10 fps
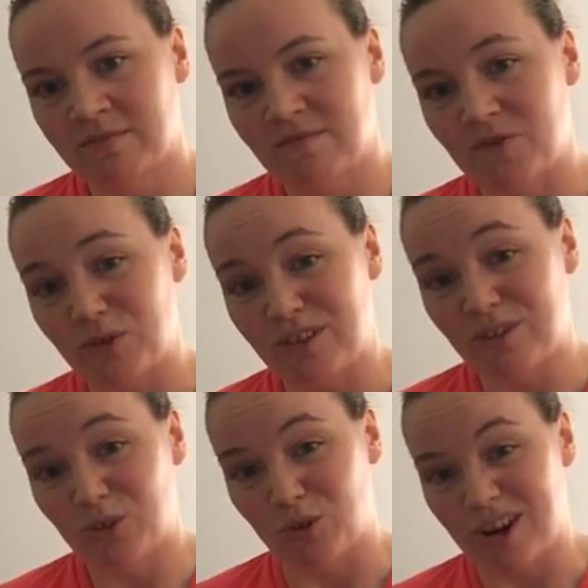for
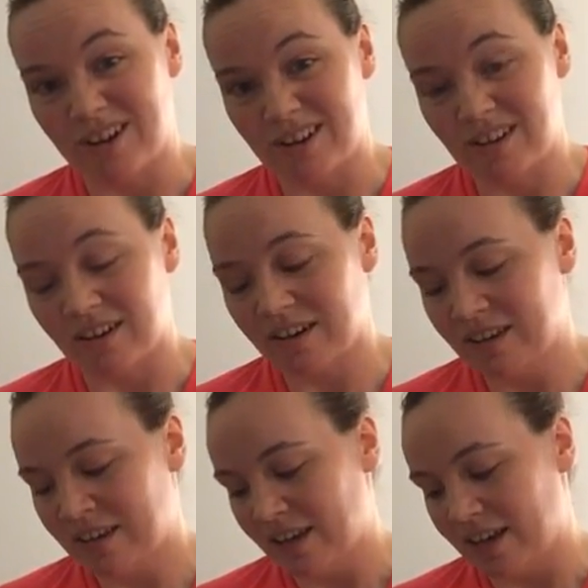this joint in here,
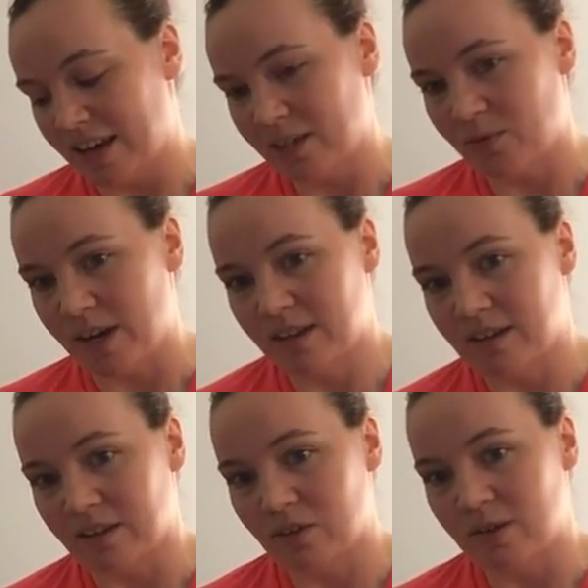and that's why it
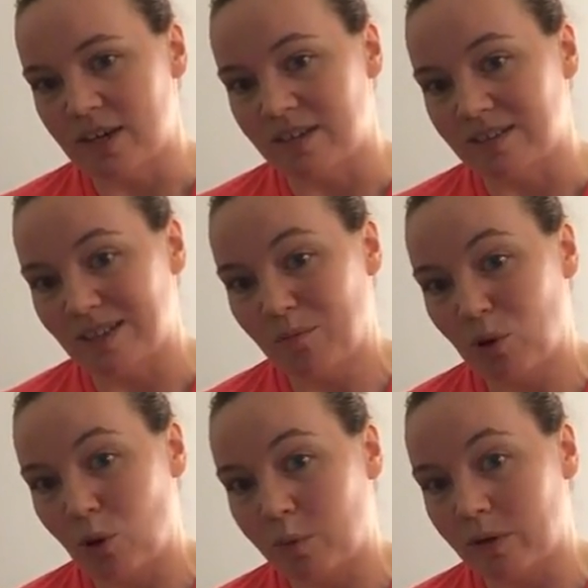can quite easily
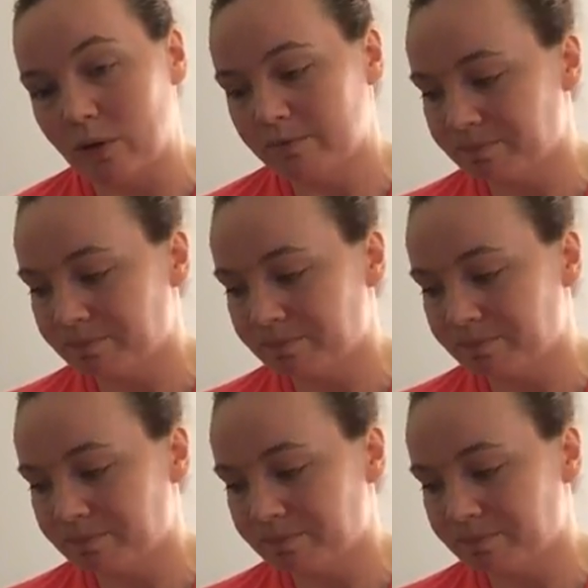pop out.